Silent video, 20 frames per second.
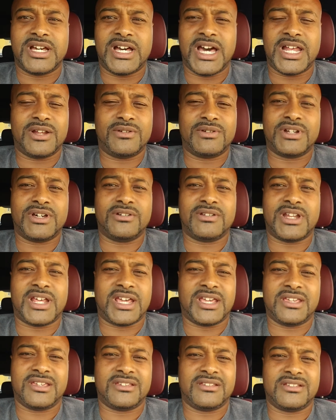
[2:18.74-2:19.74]
I don't know,
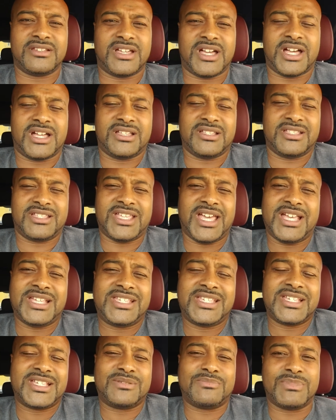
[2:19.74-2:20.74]
like. That's
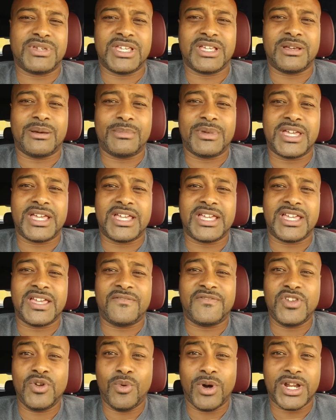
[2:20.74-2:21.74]
just me. I mean,
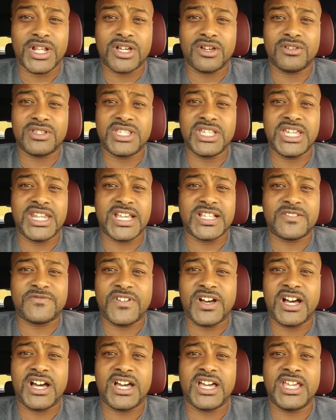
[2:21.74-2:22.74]
if you want to go see, that's
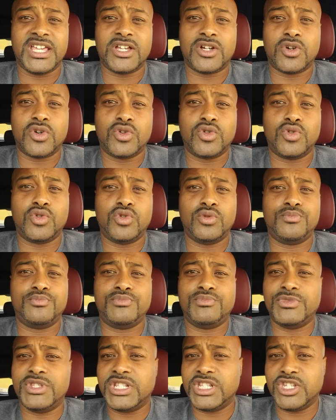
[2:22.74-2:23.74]
fine, cool.
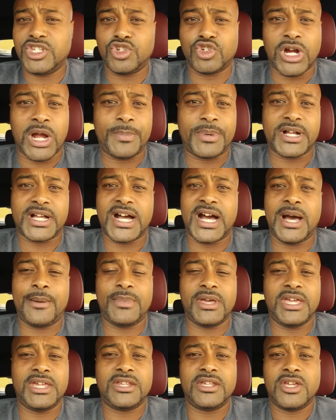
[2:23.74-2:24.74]
Drop a
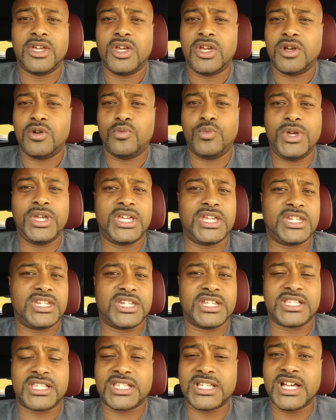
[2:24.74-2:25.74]
comment we can
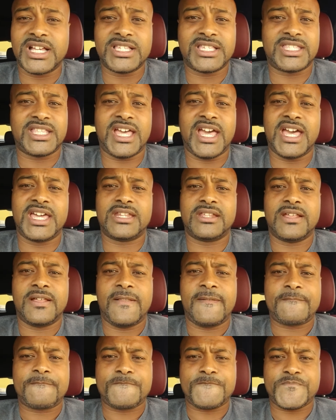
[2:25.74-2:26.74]
discuss that.
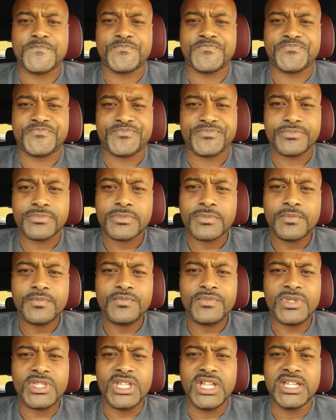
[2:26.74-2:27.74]

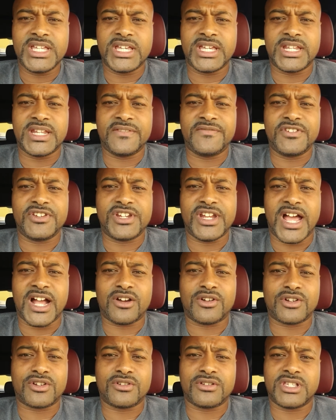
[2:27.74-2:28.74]
And if you're not
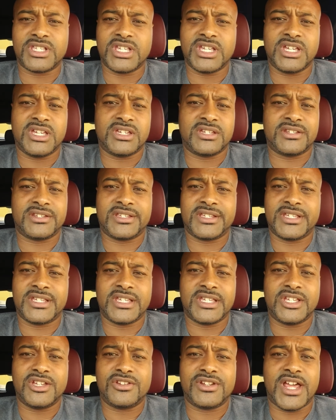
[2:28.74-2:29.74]
going to go see it,
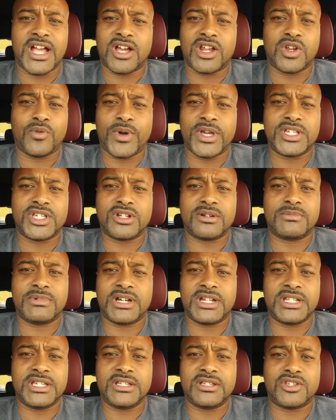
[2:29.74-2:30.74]
you're not going to waste your
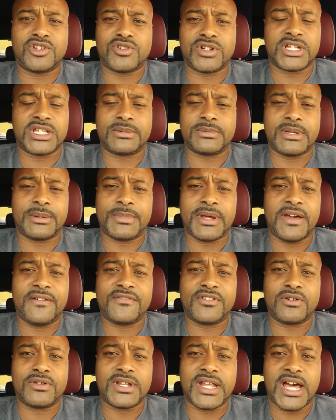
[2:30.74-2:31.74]
money. Trust me, I'm not
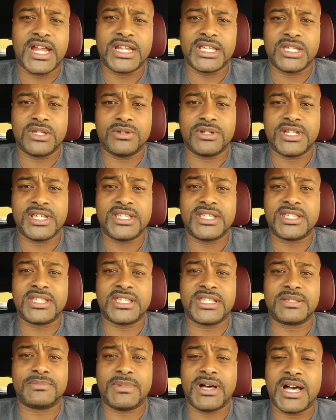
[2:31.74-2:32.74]
even going to lie to you. This is
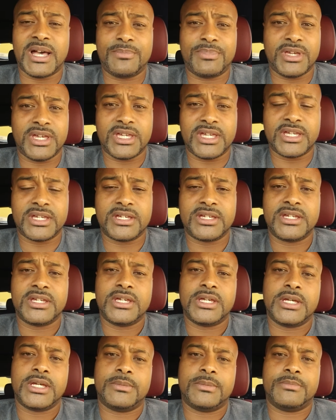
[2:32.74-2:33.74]
just my opinion.
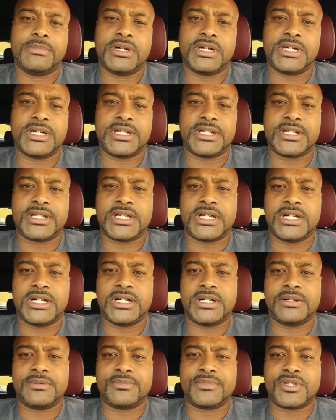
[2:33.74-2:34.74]
But
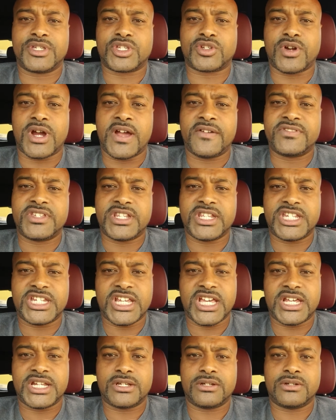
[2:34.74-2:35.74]
um, subscribe to the
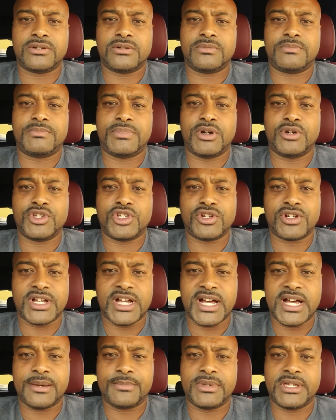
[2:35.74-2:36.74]
channel, post your
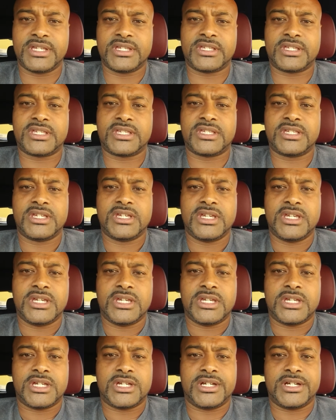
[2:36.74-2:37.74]
comments,
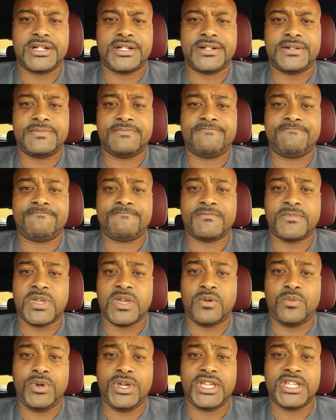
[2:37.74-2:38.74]
um,
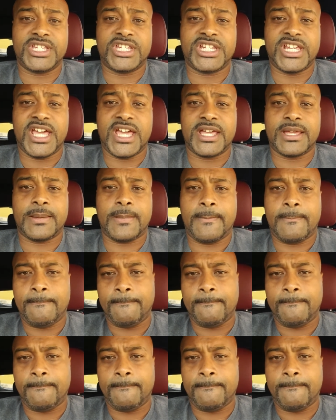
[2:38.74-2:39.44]
and we can chat.